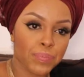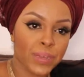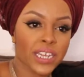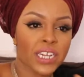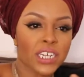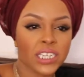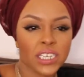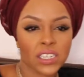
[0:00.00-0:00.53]

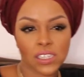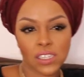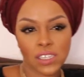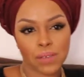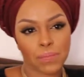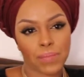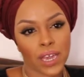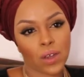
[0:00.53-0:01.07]
Being addicted
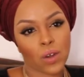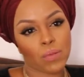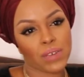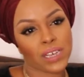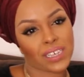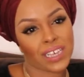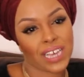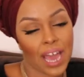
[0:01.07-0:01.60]
to makeup,
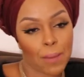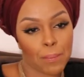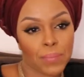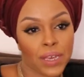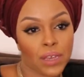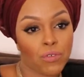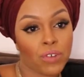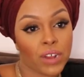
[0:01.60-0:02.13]
it can
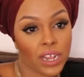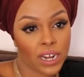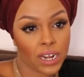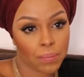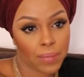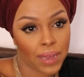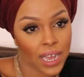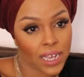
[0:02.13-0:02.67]
be
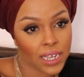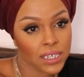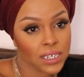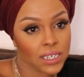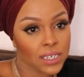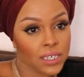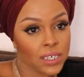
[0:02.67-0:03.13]
really bad,